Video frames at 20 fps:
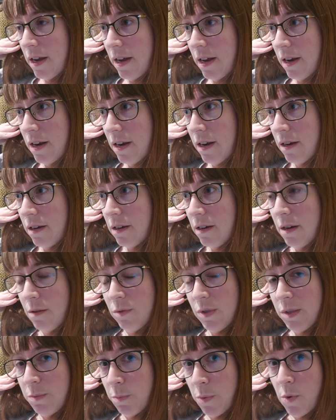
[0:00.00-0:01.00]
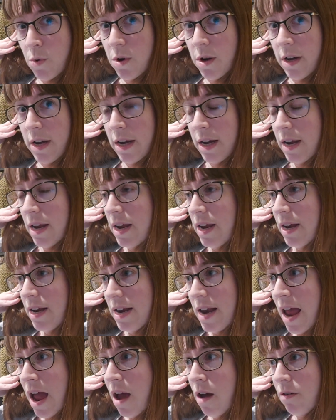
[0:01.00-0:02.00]
And it was boring.
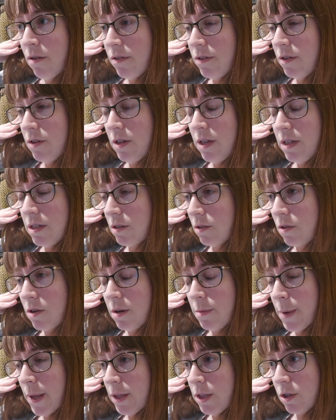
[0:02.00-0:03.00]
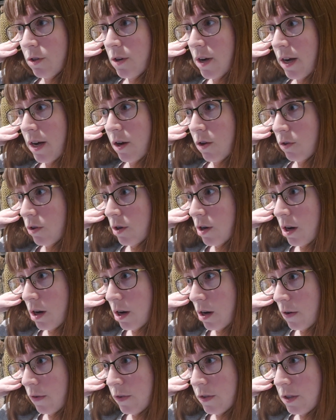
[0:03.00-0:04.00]
And now if you need to learn about the cranial
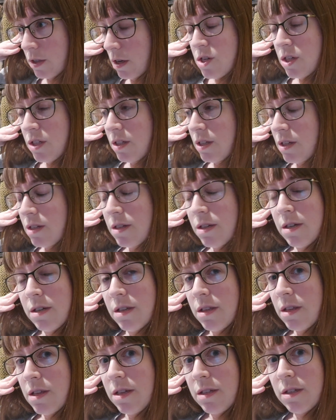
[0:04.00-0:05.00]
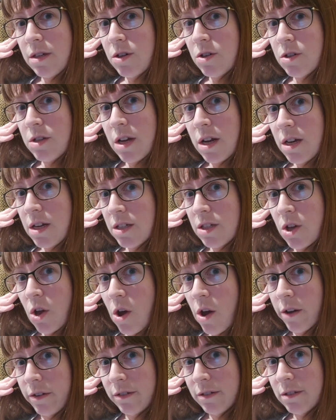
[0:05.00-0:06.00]
nerves, just listen to these entertaining
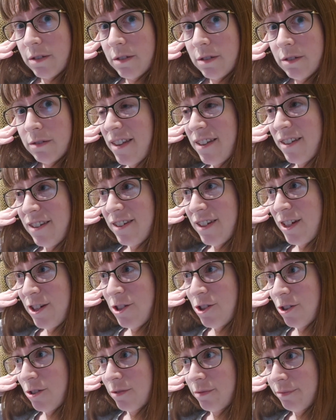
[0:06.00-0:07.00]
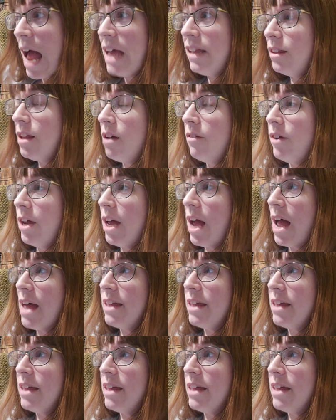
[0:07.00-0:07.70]
songs and they'll teach you. I love it.